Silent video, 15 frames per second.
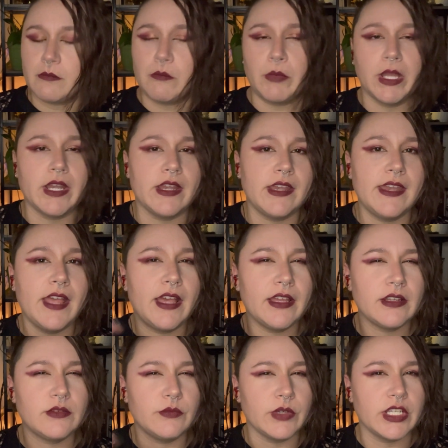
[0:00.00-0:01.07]
But
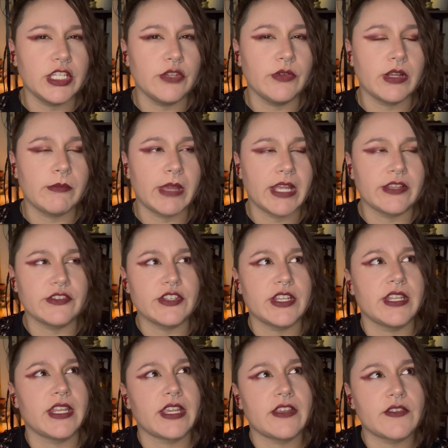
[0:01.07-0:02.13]
not what you would imagine
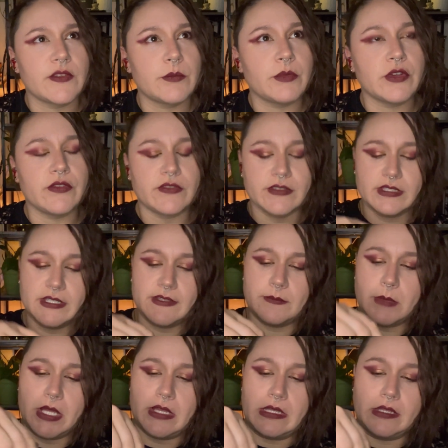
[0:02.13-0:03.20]
like a spruce to
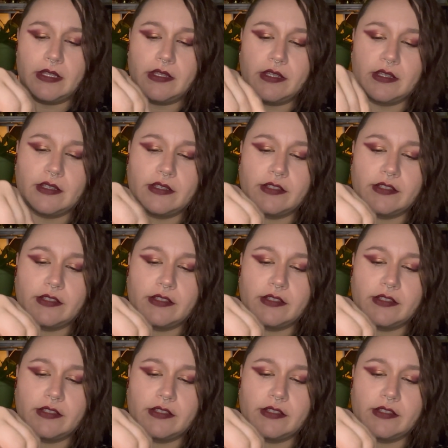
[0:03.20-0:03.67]
smell like.